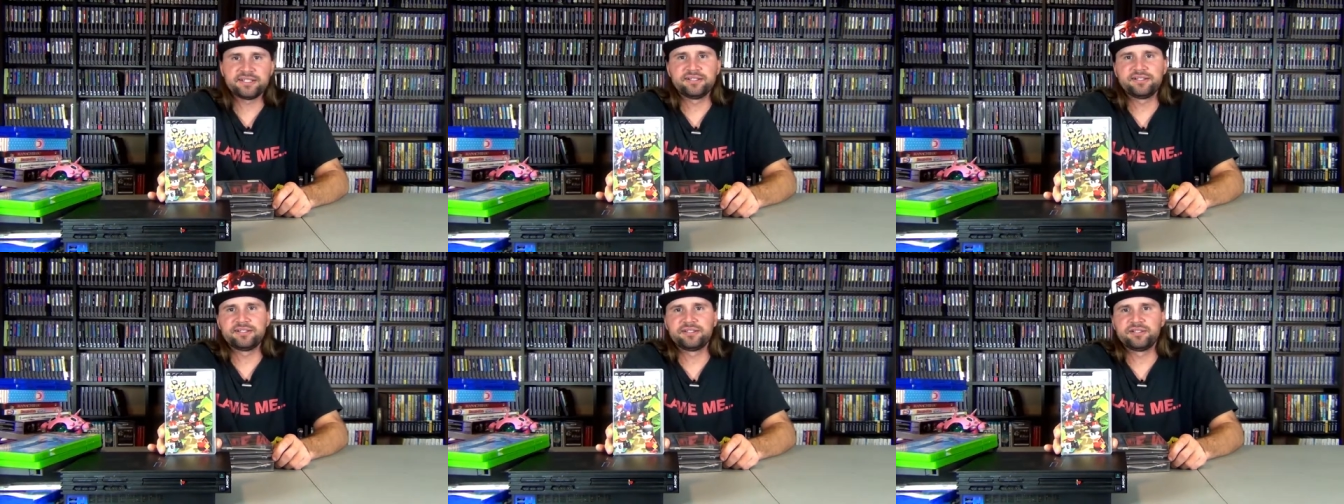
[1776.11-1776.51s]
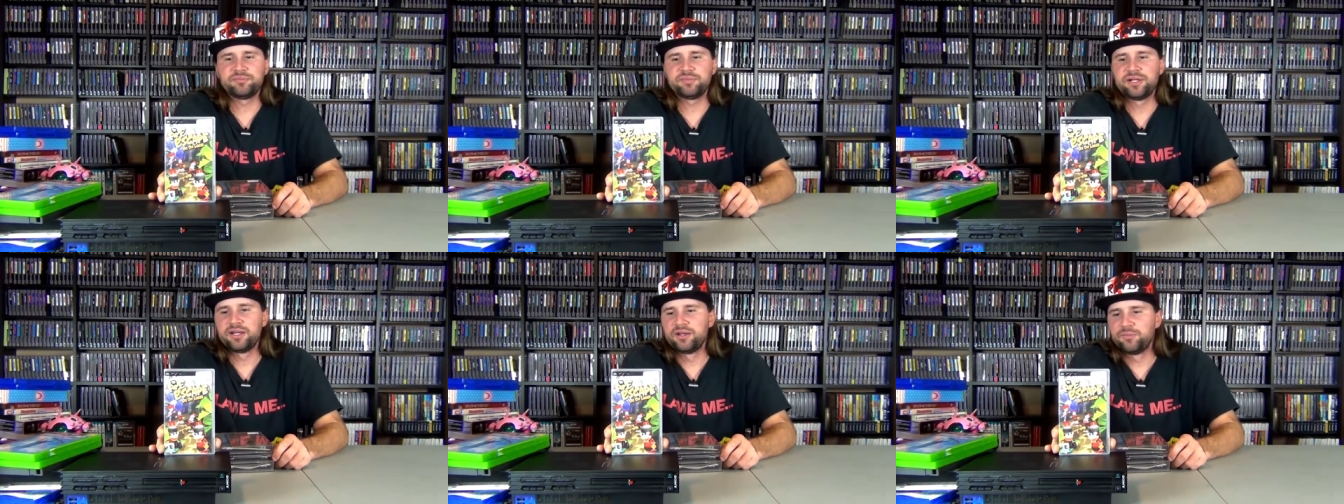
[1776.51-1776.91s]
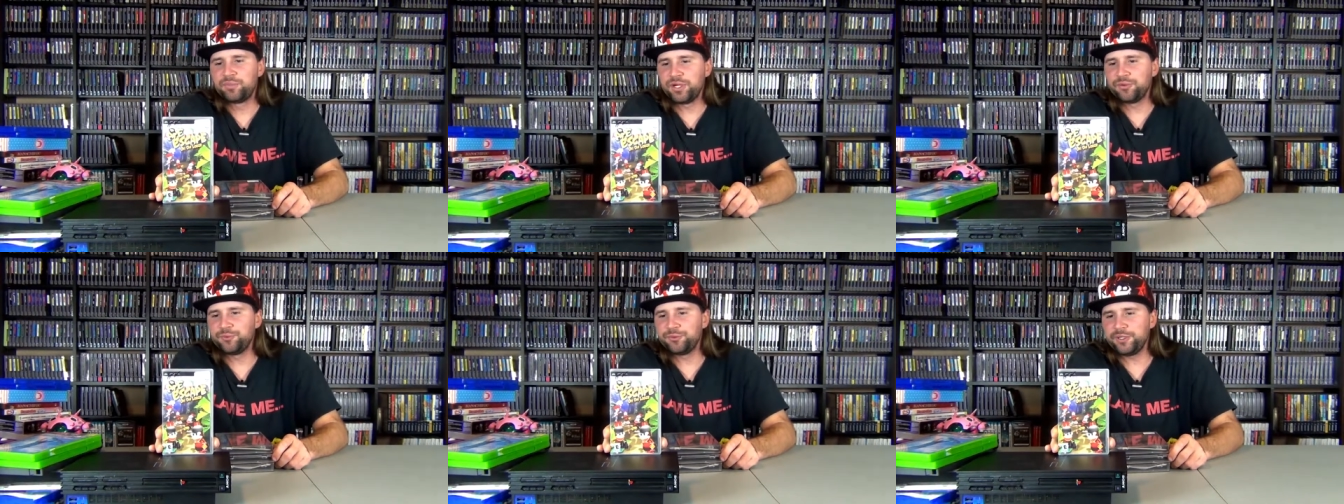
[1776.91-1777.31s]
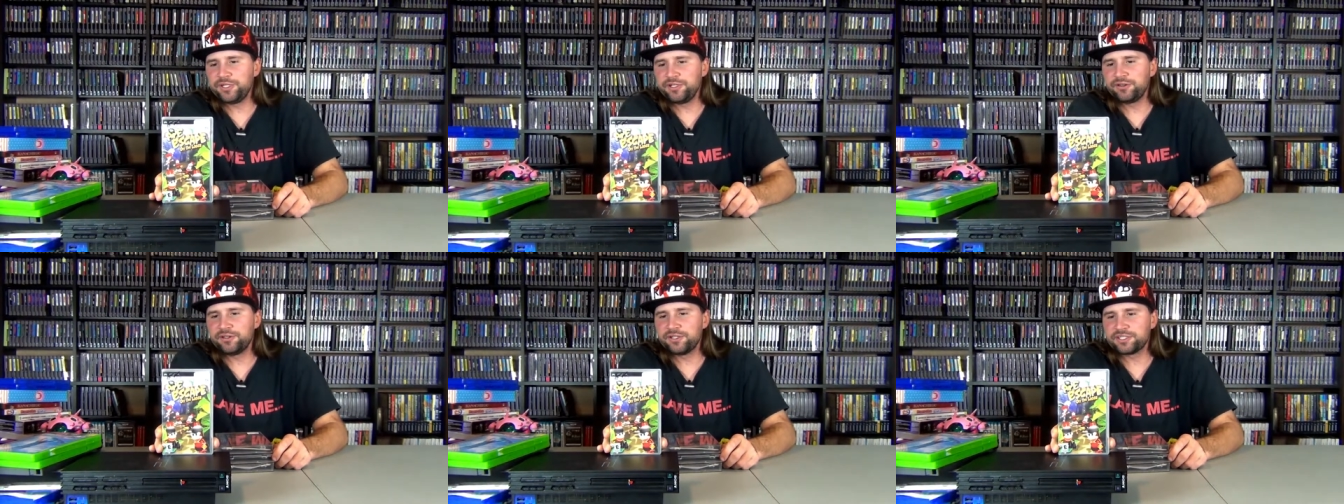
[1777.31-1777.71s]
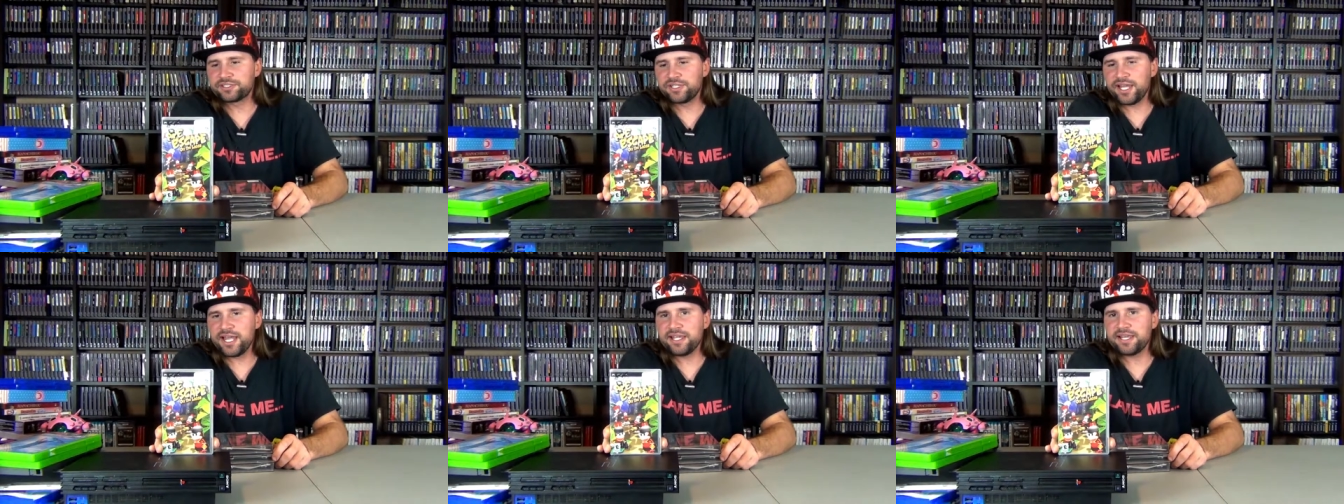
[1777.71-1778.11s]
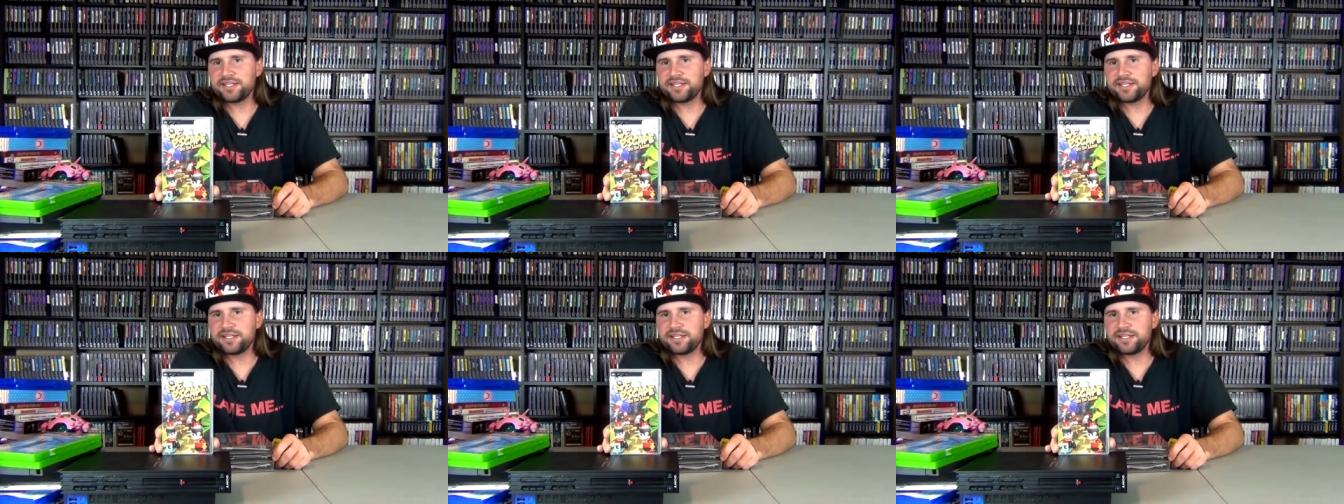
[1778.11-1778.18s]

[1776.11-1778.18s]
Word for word: but what it looks like,